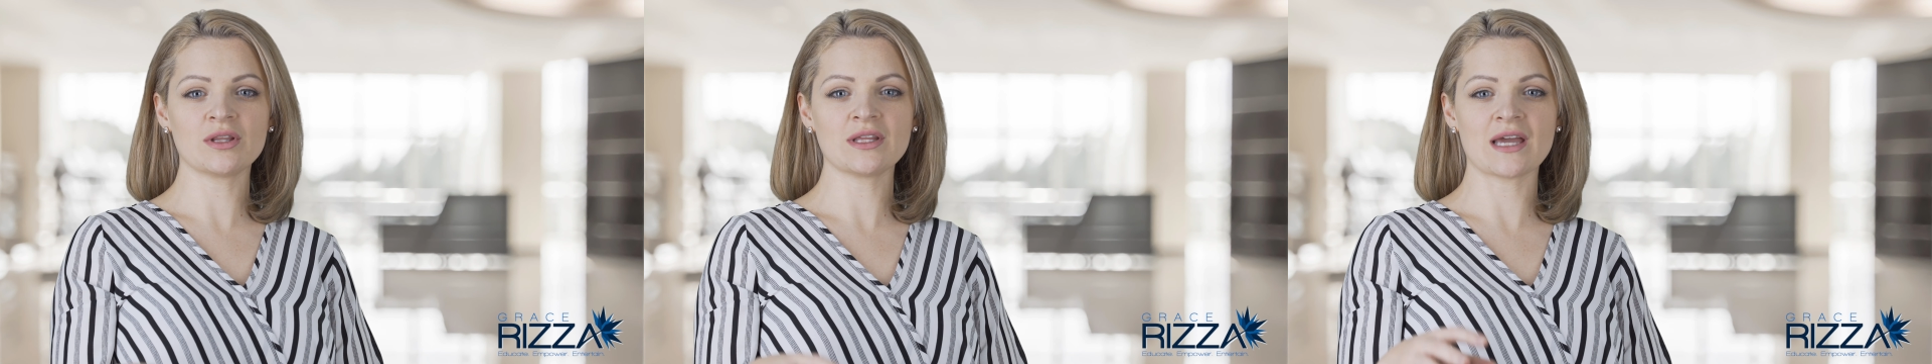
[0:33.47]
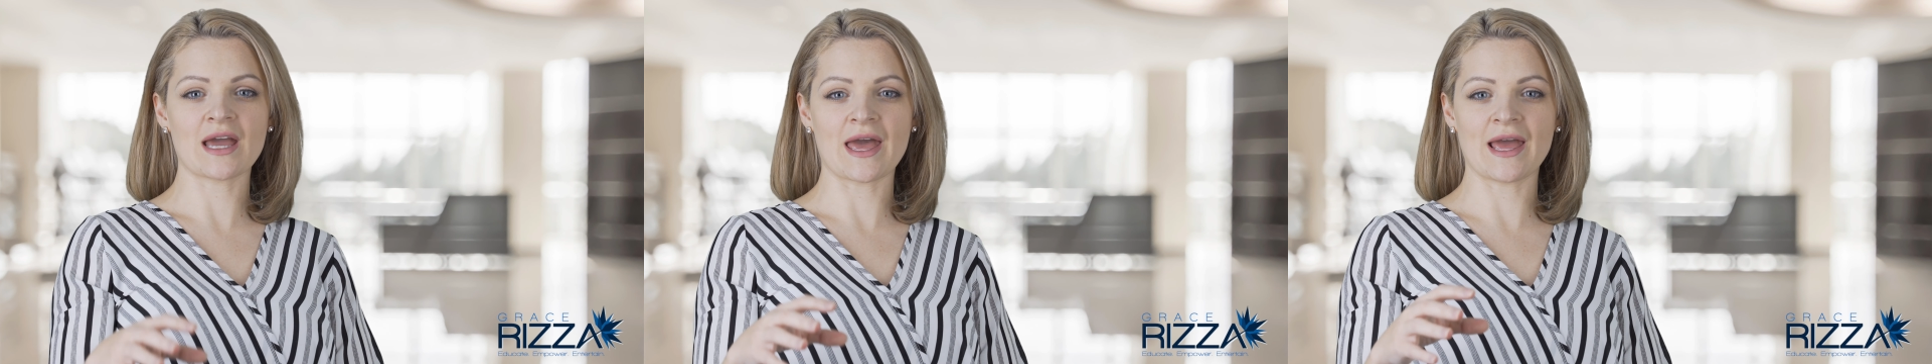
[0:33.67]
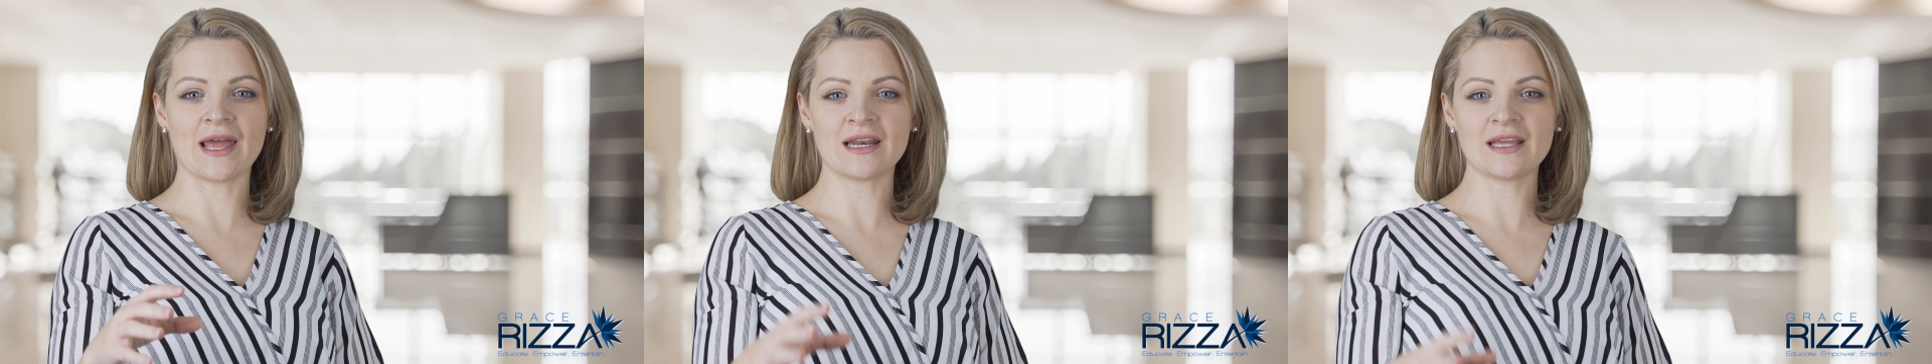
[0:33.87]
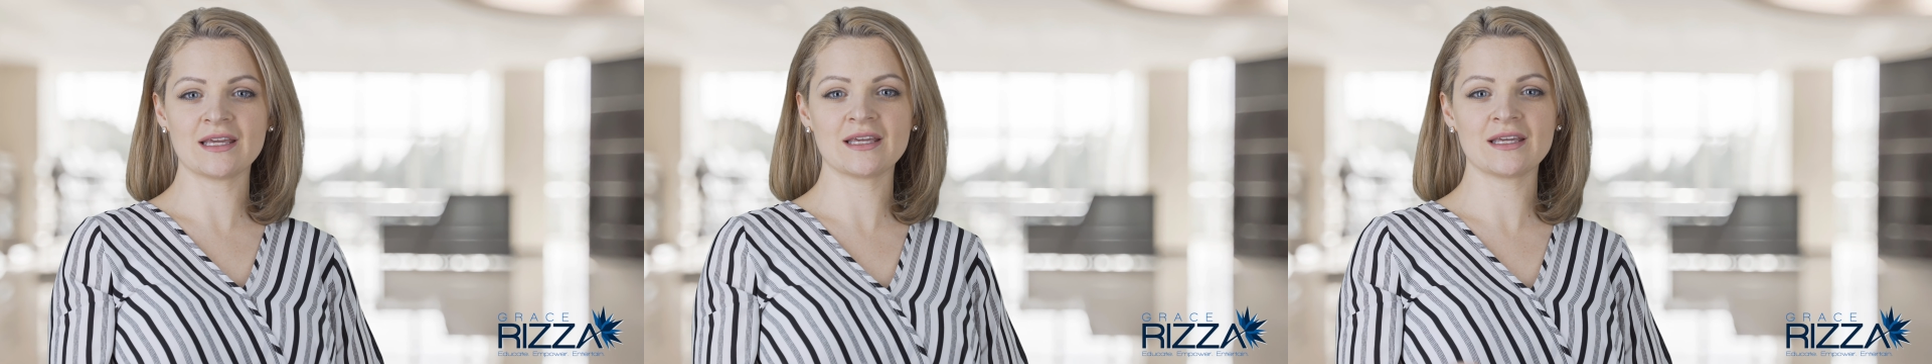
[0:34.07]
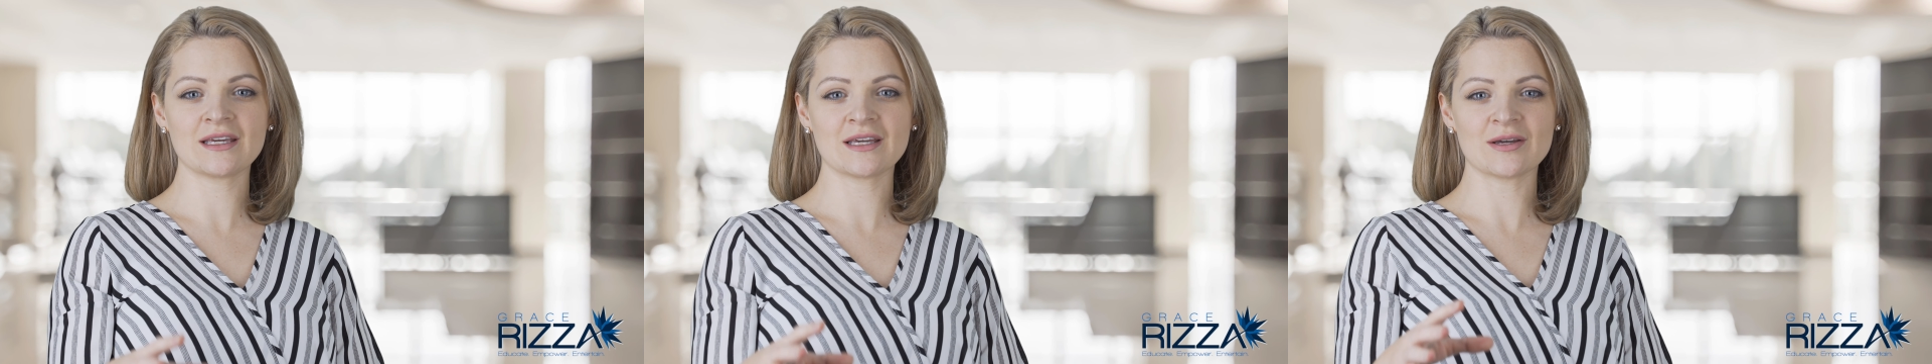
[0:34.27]
really
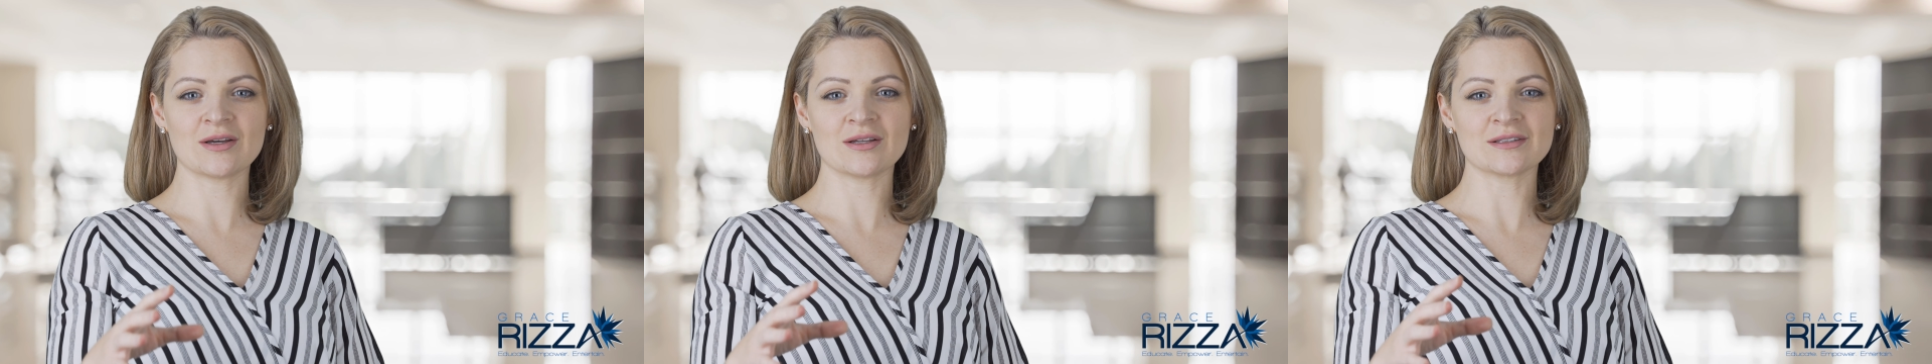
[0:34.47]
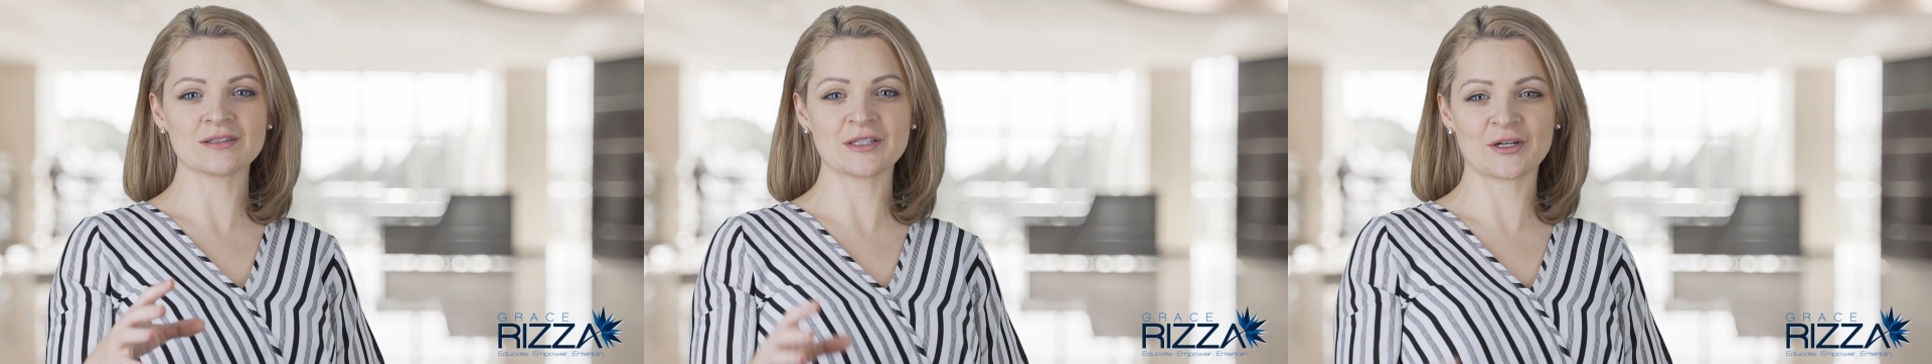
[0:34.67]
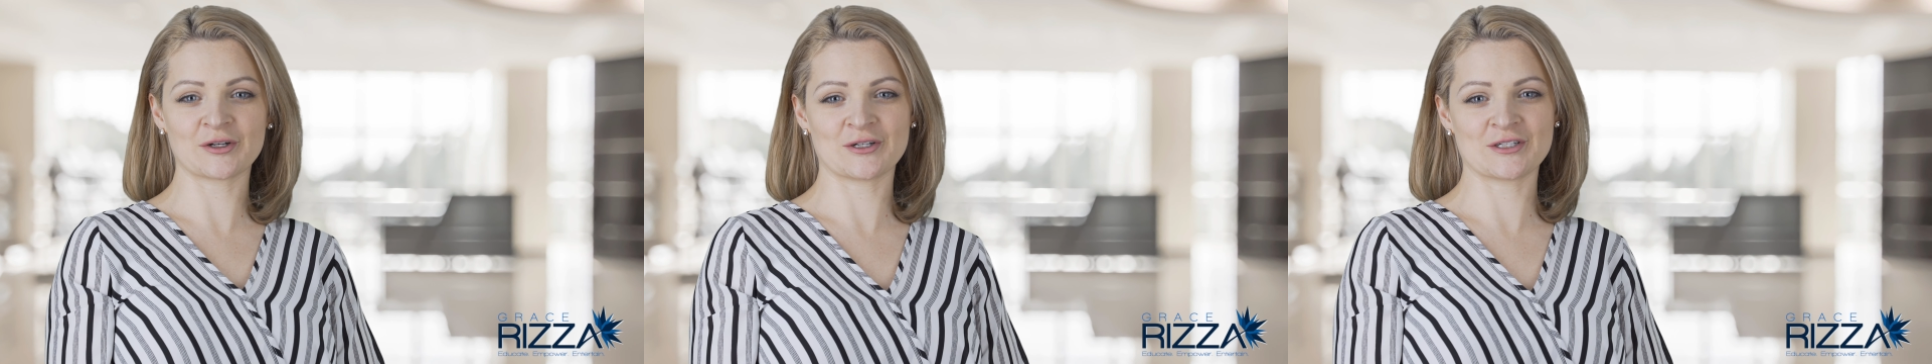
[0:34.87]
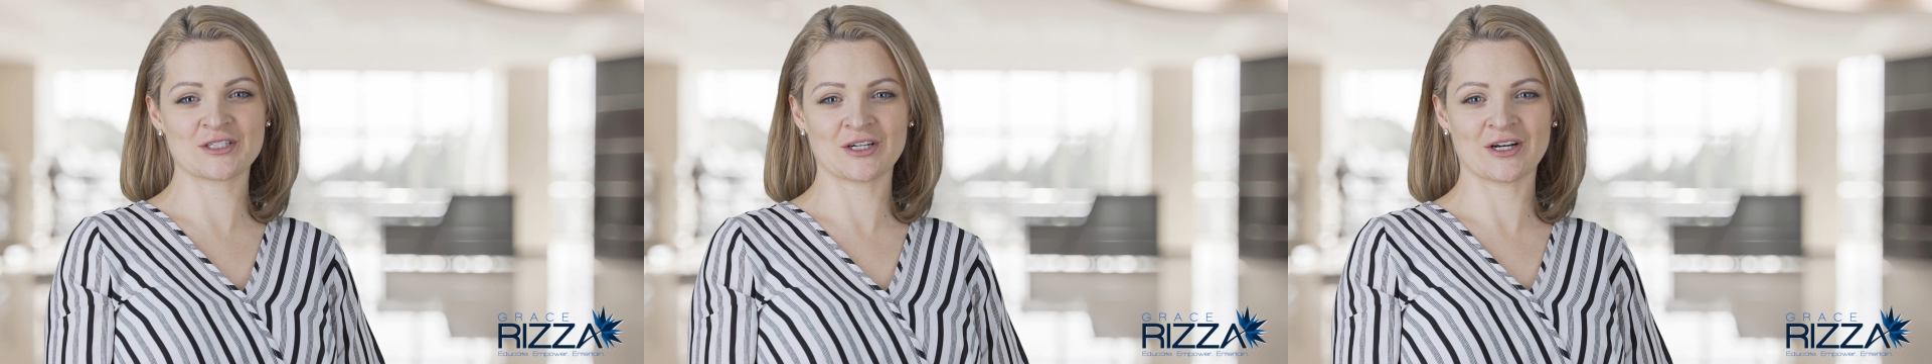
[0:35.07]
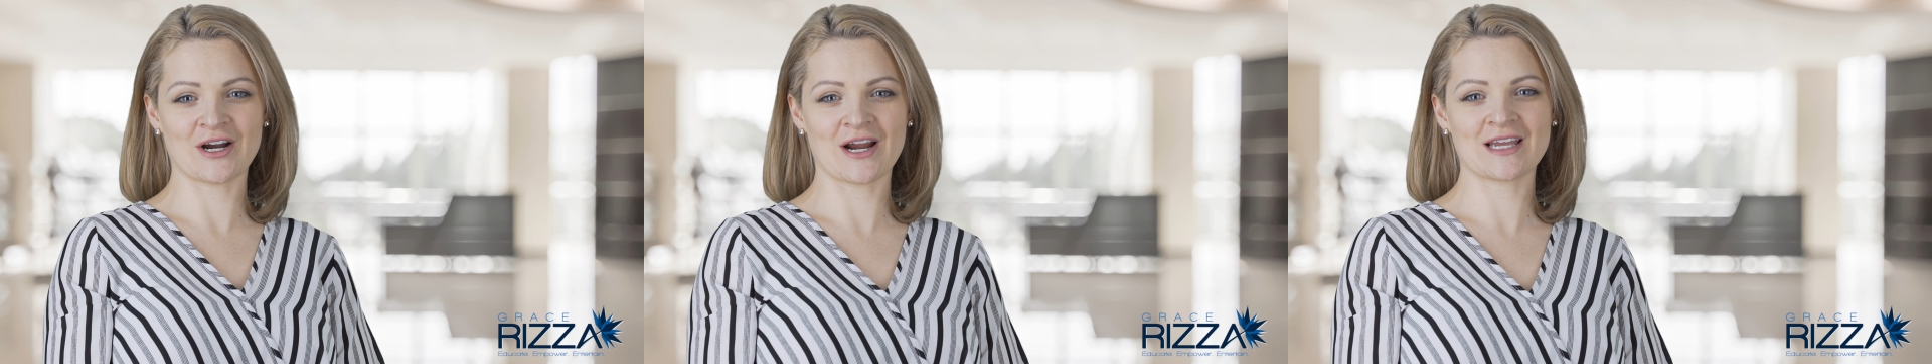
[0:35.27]
any
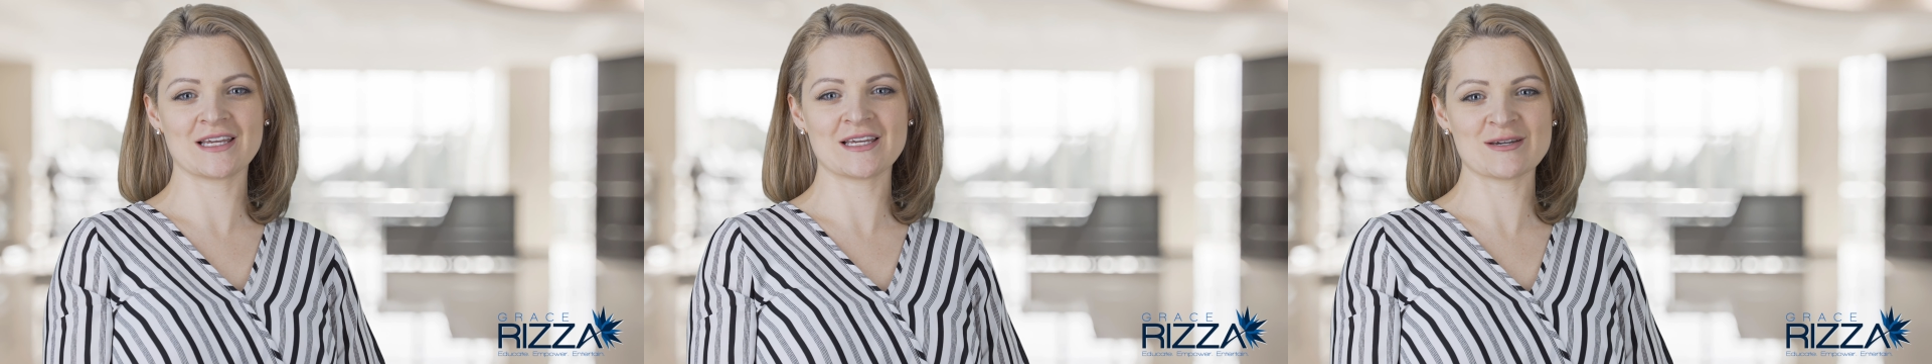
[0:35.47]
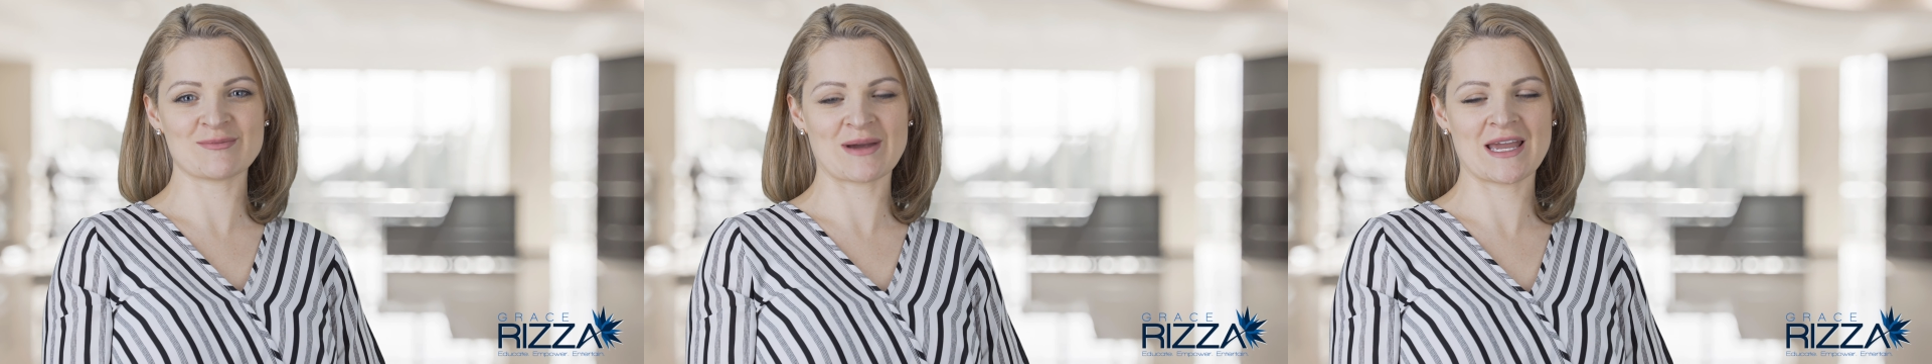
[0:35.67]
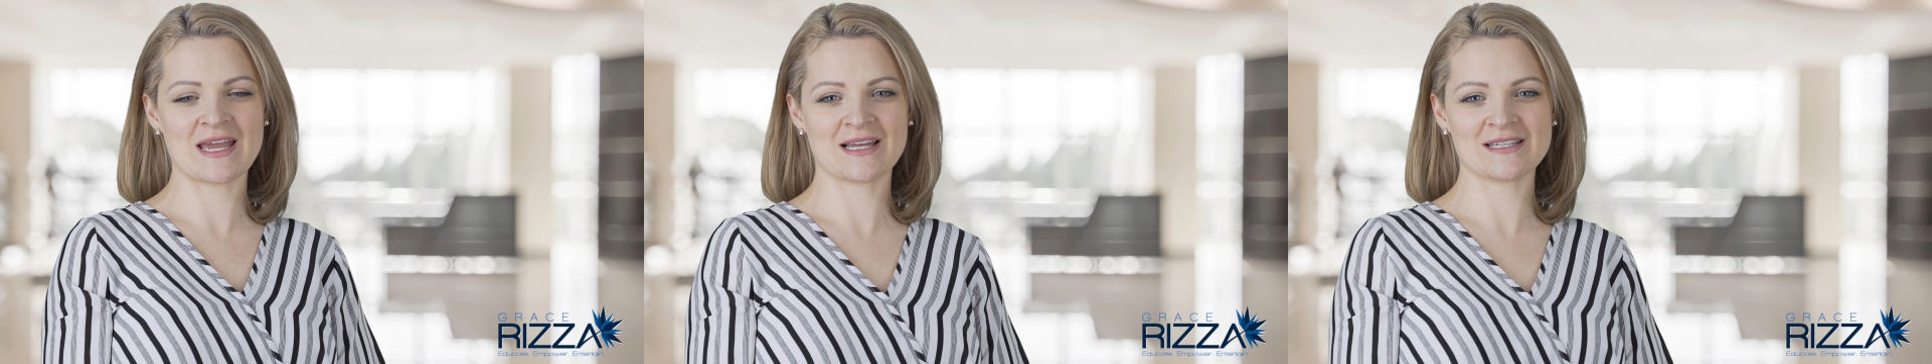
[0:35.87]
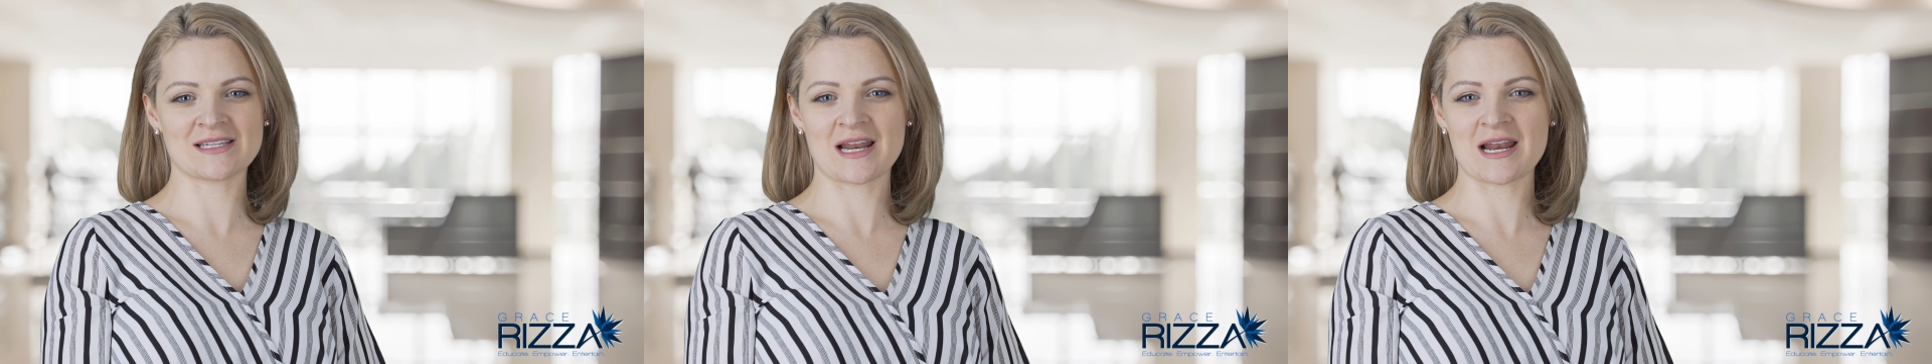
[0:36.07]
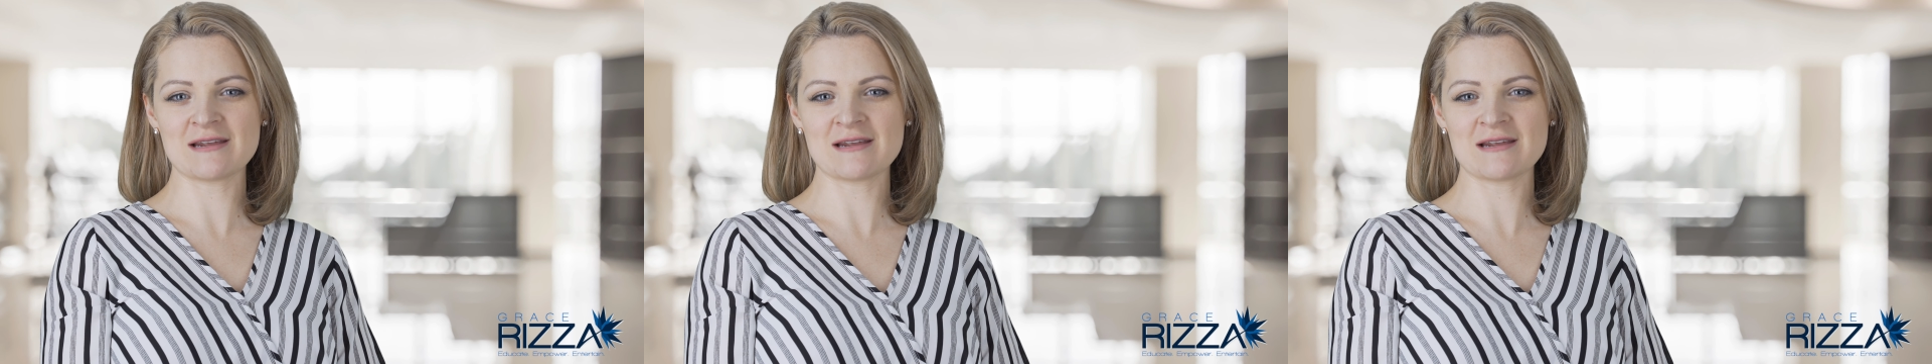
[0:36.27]
literature I can get my hands on,